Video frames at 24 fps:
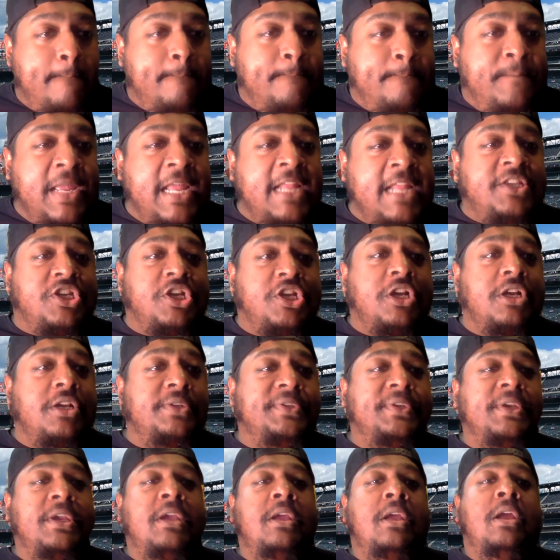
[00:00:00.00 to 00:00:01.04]

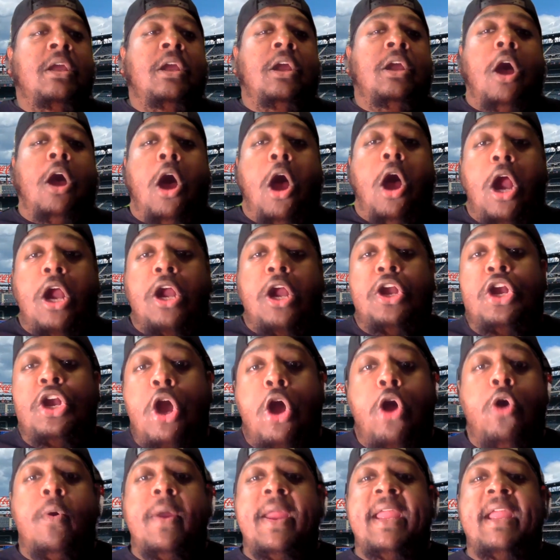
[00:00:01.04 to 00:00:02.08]
pitchers are
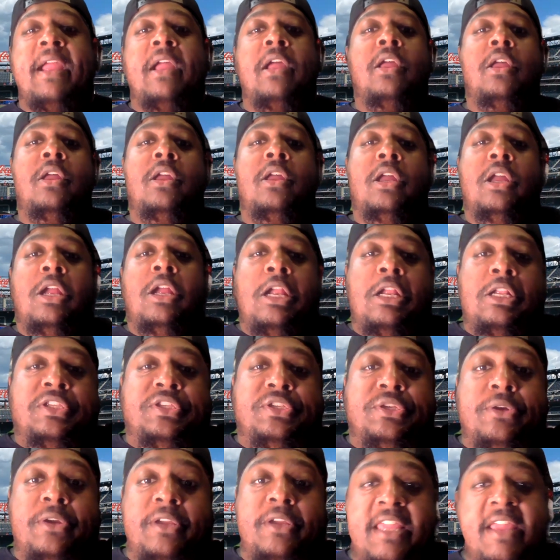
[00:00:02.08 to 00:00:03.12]
going
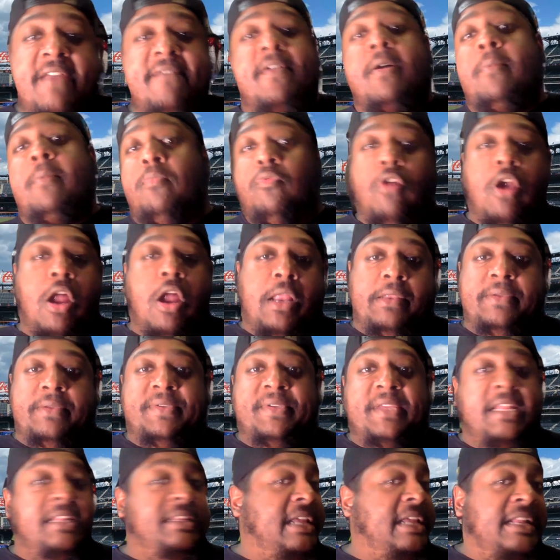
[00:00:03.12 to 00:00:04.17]
to give up runs.
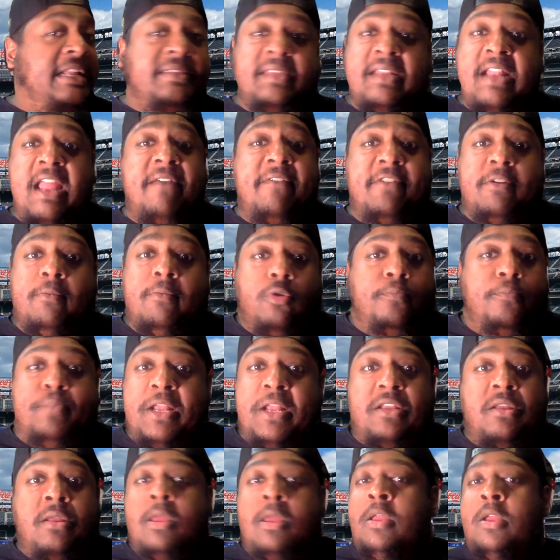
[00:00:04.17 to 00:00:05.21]
It's inevitable.
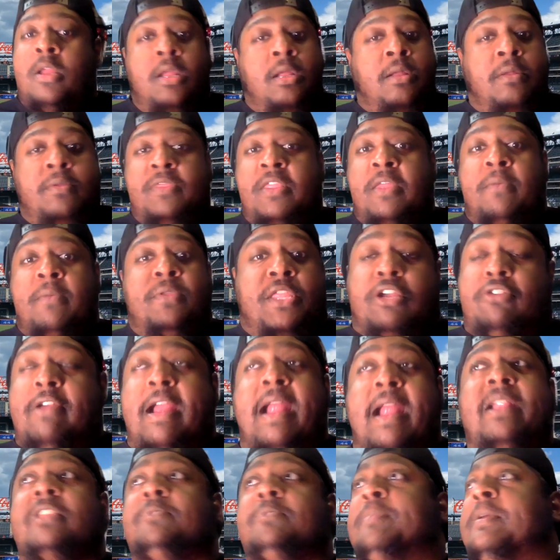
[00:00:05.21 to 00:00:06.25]
The
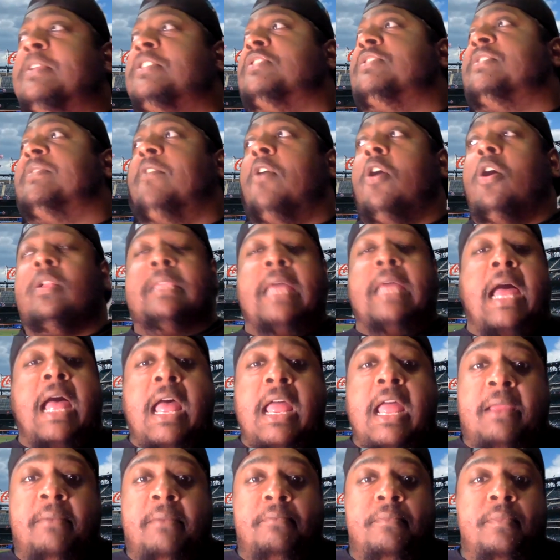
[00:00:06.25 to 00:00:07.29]
greatest pitchers of all
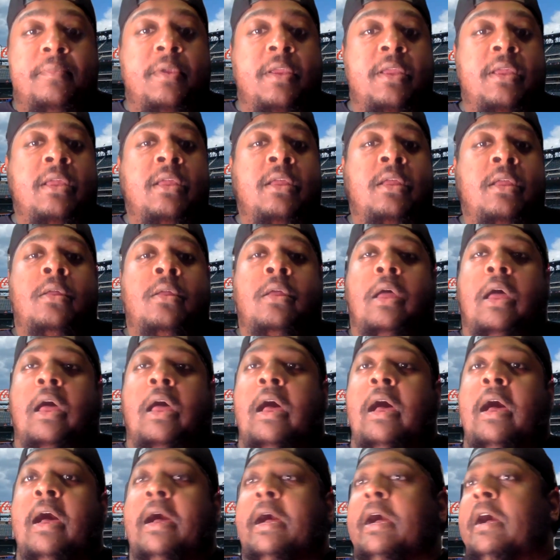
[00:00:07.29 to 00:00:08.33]
time
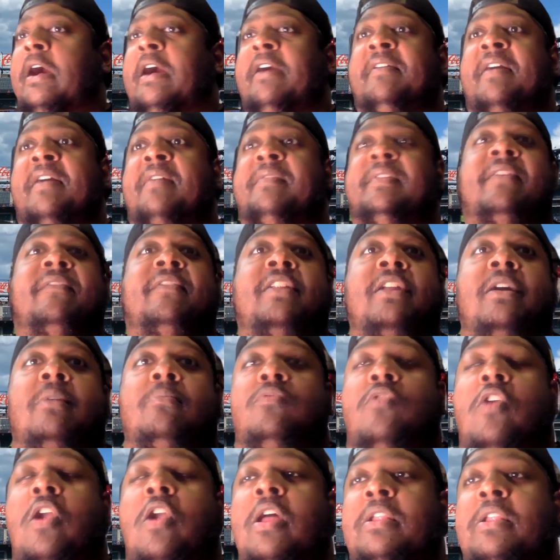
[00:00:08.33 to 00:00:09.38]
have given up
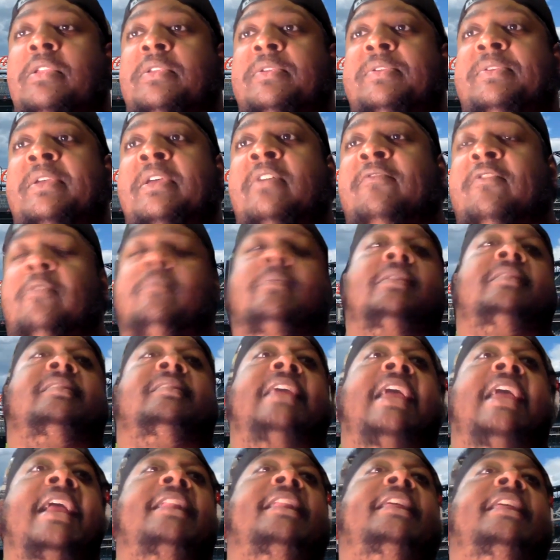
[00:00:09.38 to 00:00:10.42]
runs, from the
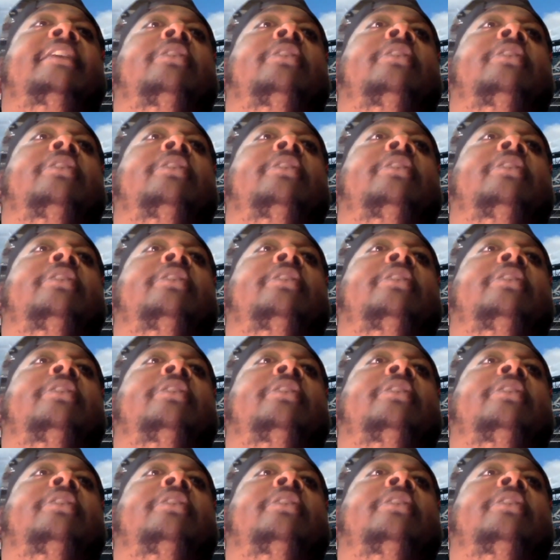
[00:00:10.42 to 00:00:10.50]
Sandy